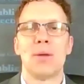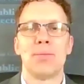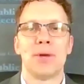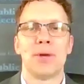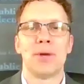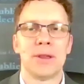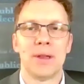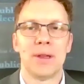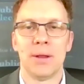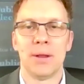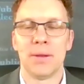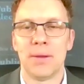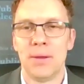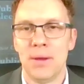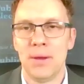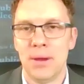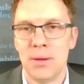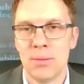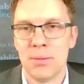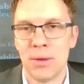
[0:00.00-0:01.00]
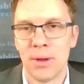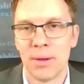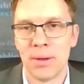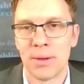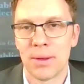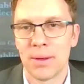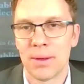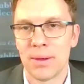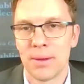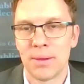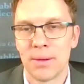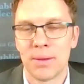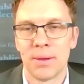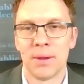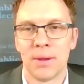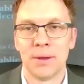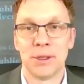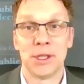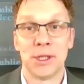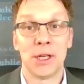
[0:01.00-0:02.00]
on that theme of the
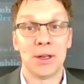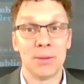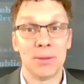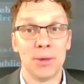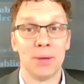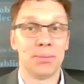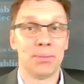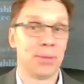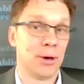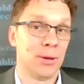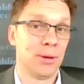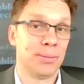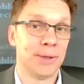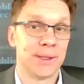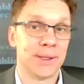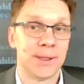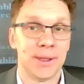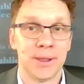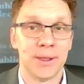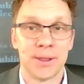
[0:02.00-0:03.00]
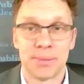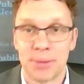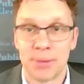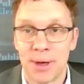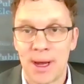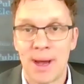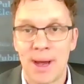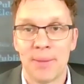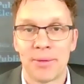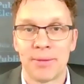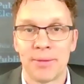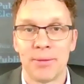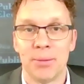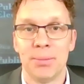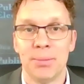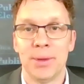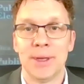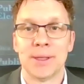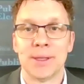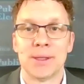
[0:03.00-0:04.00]
legitimate purposes, perhaps for
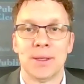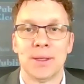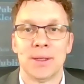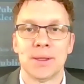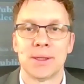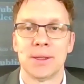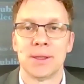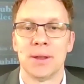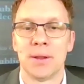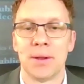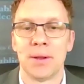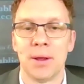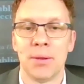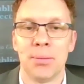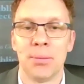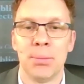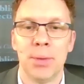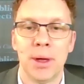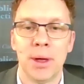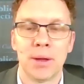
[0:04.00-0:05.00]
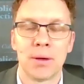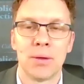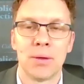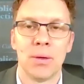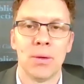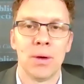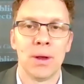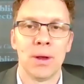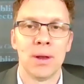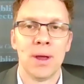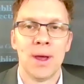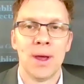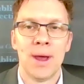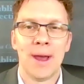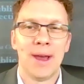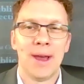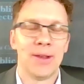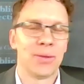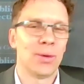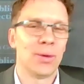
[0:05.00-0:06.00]
business of Bitcoin,
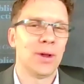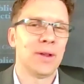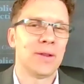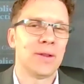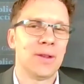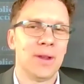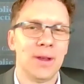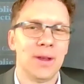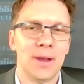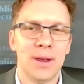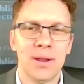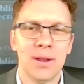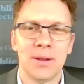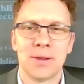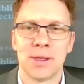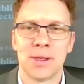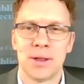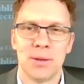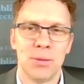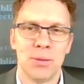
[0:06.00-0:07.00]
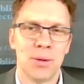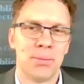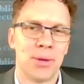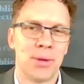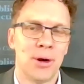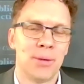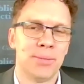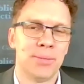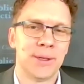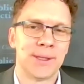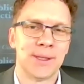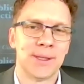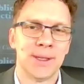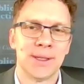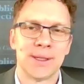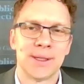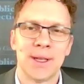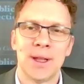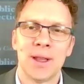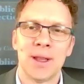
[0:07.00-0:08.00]
as well as the illegitimate
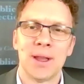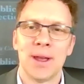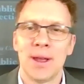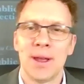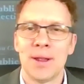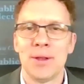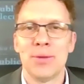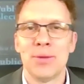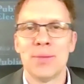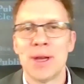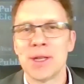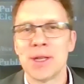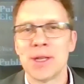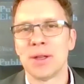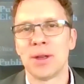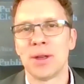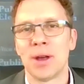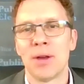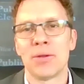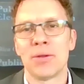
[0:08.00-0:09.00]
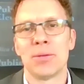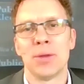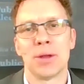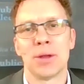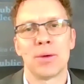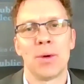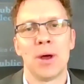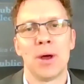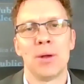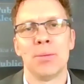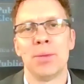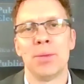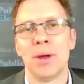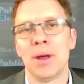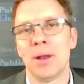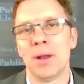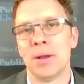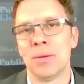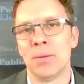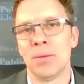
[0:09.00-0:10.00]
purposes. And you mentioned government quite a
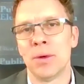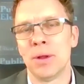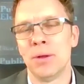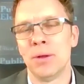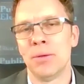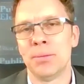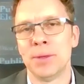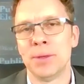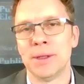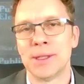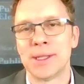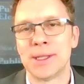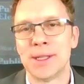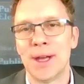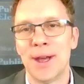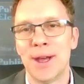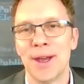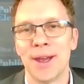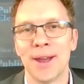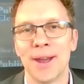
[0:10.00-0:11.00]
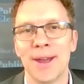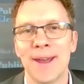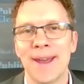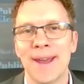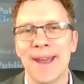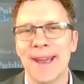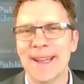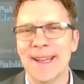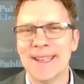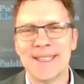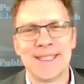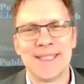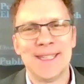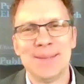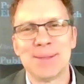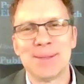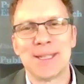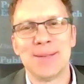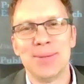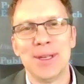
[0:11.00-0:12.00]
bit in what you've been saying. It
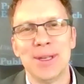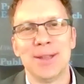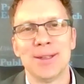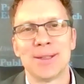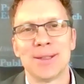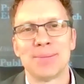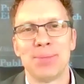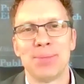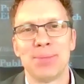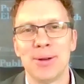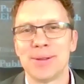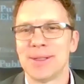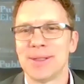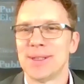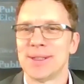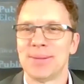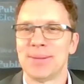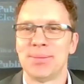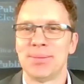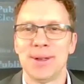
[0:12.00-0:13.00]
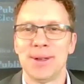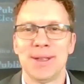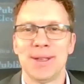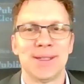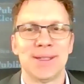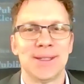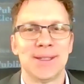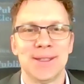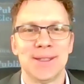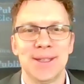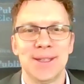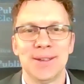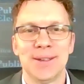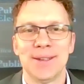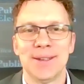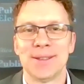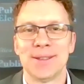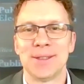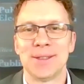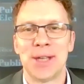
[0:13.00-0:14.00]
seems to me this poses a pretty
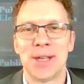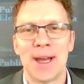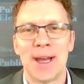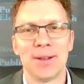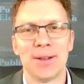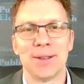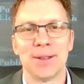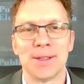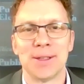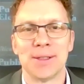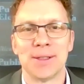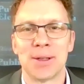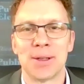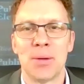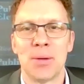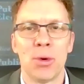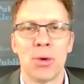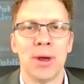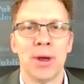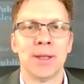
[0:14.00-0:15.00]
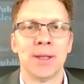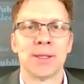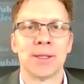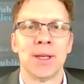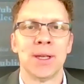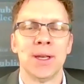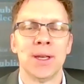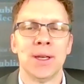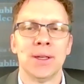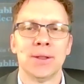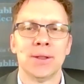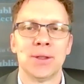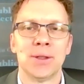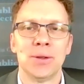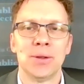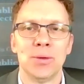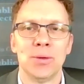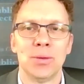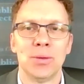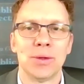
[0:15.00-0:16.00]
serious challenge in some ways
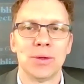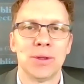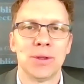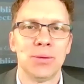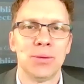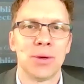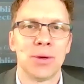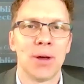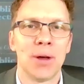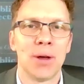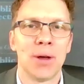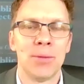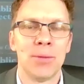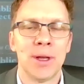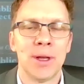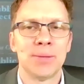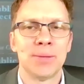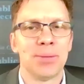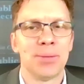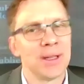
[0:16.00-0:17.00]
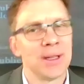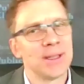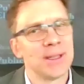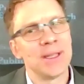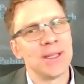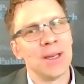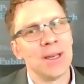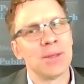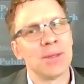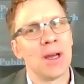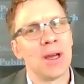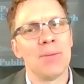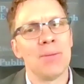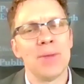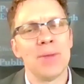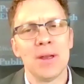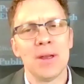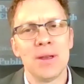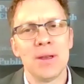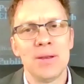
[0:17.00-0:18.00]
to government, but at the same time,
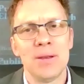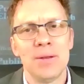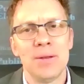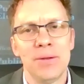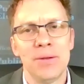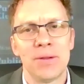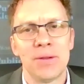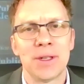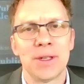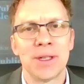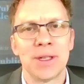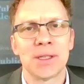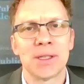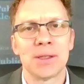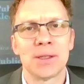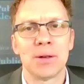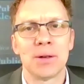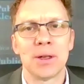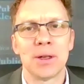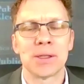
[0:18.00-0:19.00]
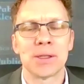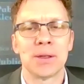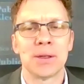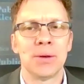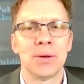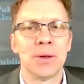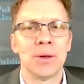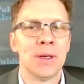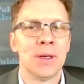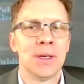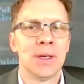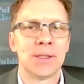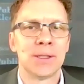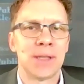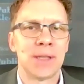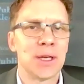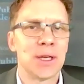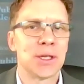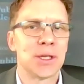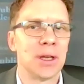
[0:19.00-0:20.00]
you suggest they're also
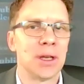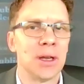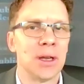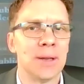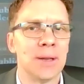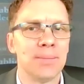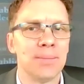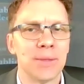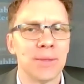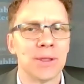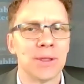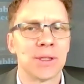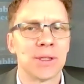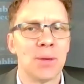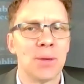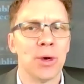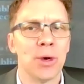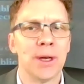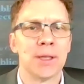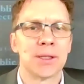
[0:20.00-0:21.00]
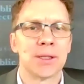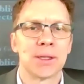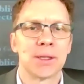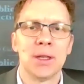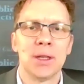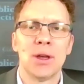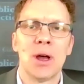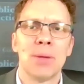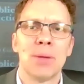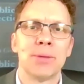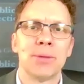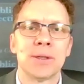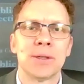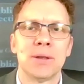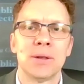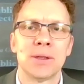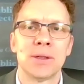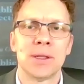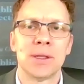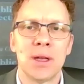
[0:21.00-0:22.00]
sanctioning it in some ways. Can you help us
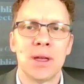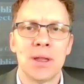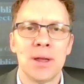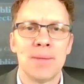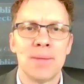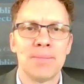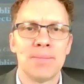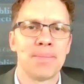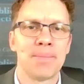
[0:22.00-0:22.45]
understand that?